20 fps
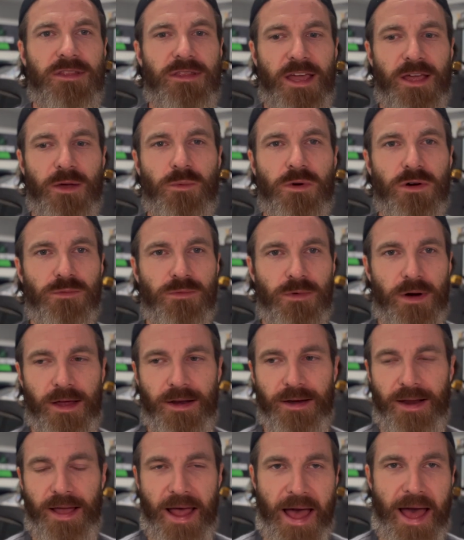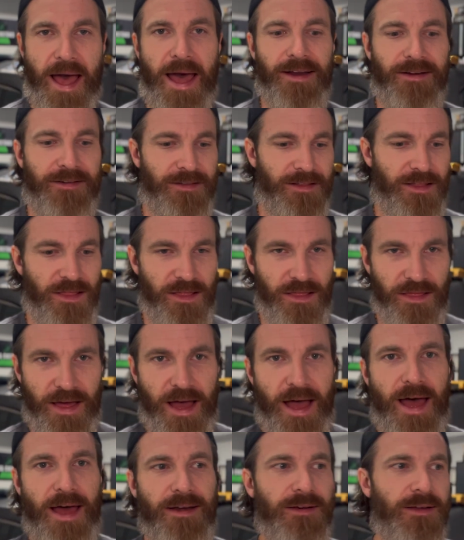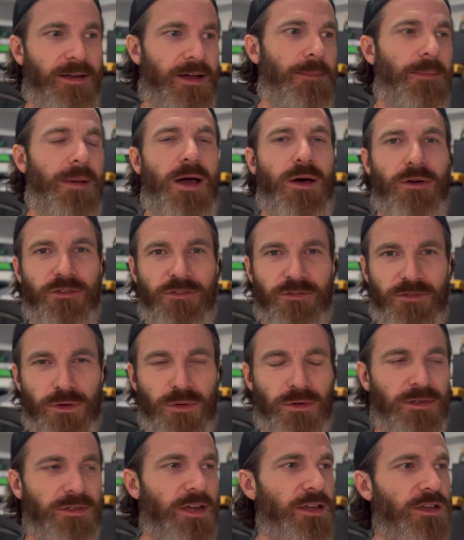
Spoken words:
They will run at that amount of fuel.